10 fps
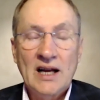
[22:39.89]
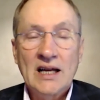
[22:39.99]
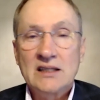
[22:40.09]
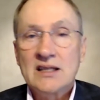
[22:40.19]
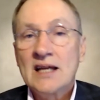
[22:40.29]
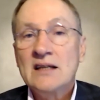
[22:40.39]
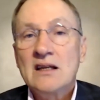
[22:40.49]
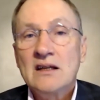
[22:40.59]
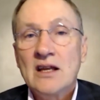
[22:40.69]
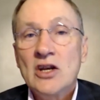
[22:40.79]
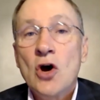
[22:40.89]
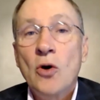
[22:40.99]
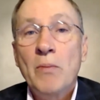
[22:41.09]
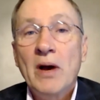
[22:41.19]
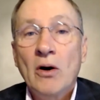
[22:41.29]
I attended the
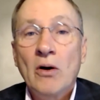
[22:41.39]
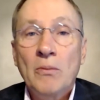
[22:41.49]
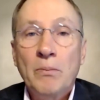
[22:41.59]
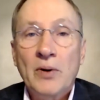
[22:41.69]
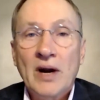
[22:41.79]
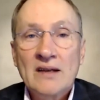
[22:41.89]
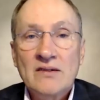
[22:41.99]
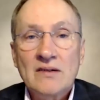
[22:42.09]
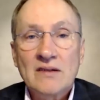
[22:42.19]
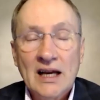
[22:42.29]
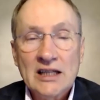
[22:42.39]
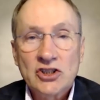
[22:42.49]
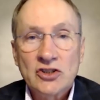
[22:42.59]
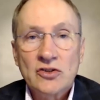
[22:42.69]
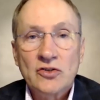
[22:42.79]
Nobel Prize
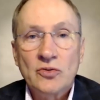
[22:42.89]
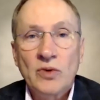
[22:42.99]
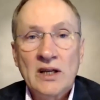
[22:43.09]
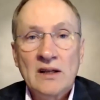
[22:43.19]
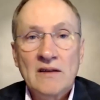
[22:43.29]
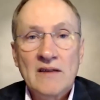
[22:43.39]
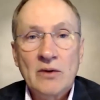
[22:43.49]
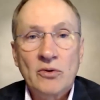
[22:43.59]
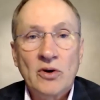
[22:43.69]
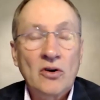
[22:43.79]
lectures when they were